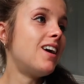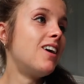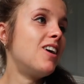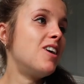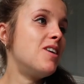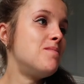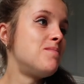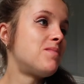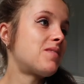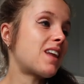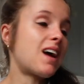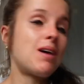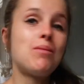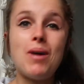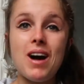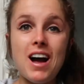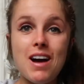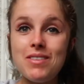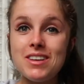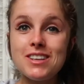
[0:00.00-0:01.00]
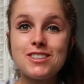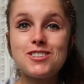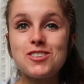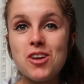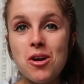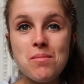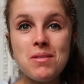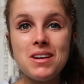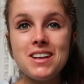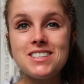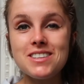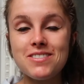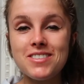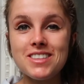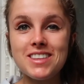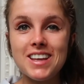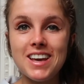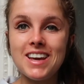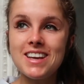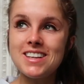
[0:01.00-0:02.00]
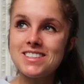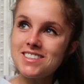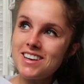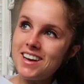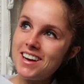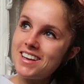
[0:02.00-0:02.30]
And we're having so many different things.